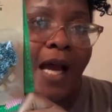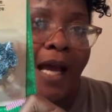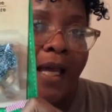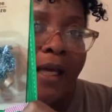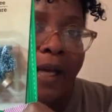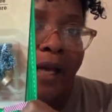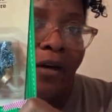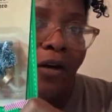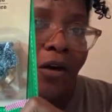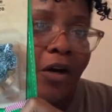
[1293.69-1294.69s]
I had
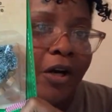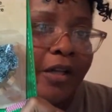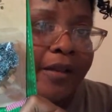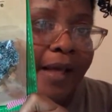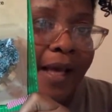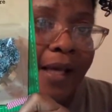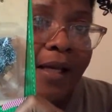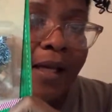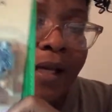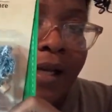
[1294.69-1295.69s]
heard that
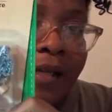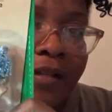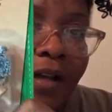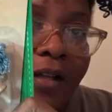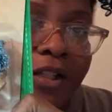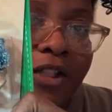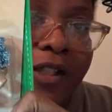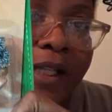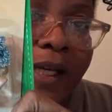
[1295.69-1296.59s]
Dollar Tree